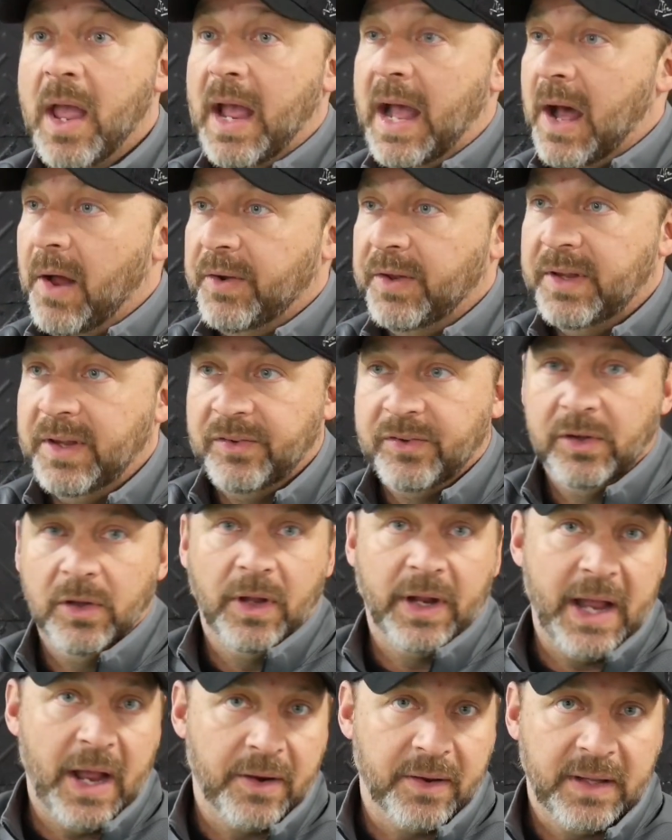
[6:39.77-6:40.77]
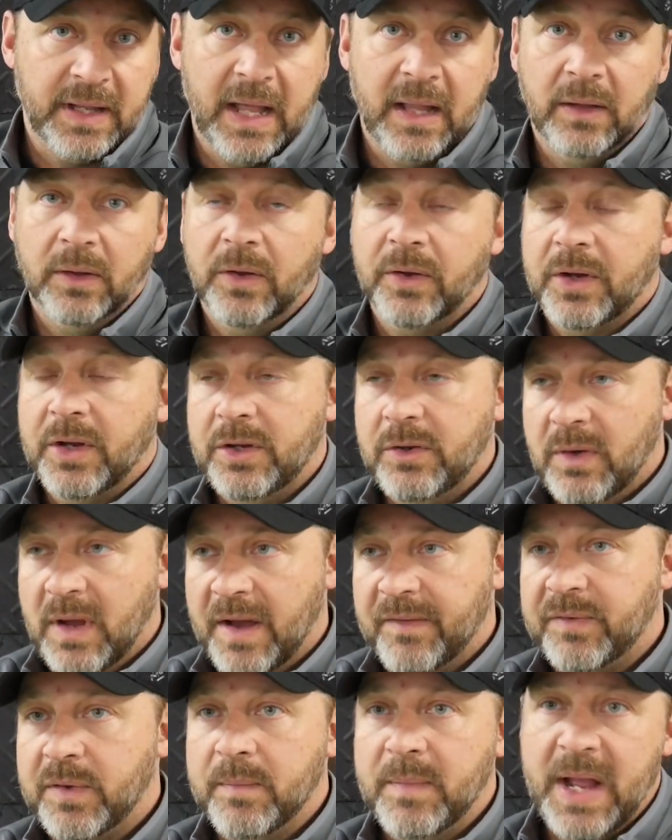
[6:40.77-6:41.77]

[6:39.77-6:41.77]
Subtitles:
How did this look? How did that look? And you have to